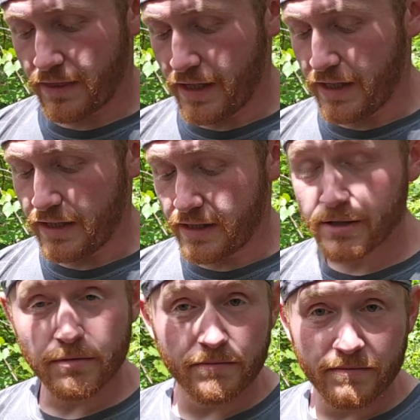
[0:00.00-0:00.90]

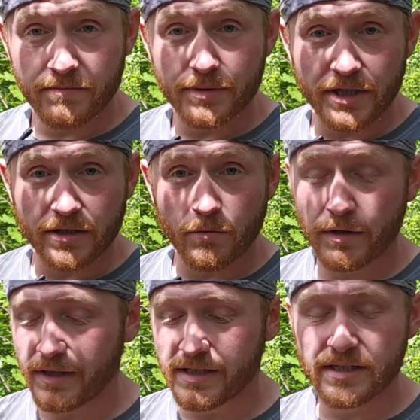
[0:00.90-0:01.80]
This particular
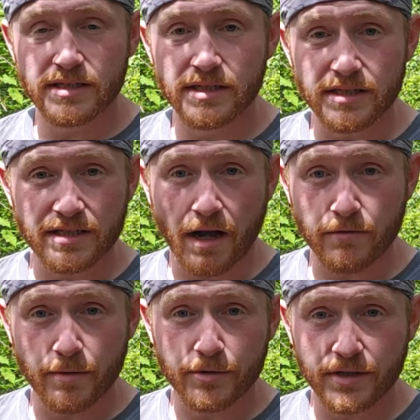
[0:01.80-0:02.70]
one, this isn't the stock
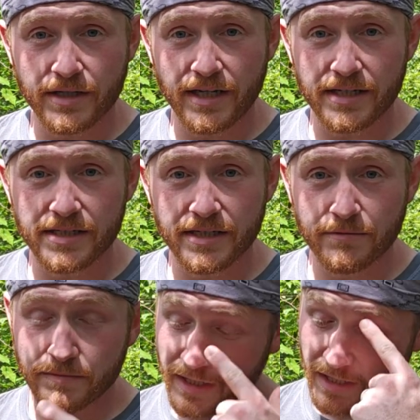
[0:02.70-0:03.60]
rubber ducky antenna
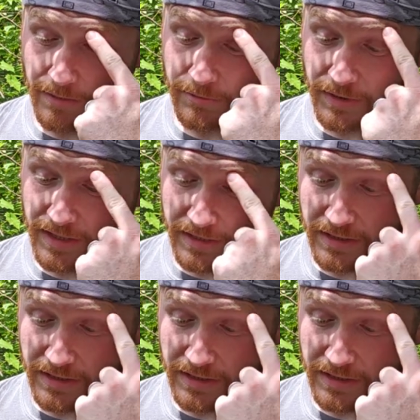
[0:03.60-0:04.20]
that comes with it.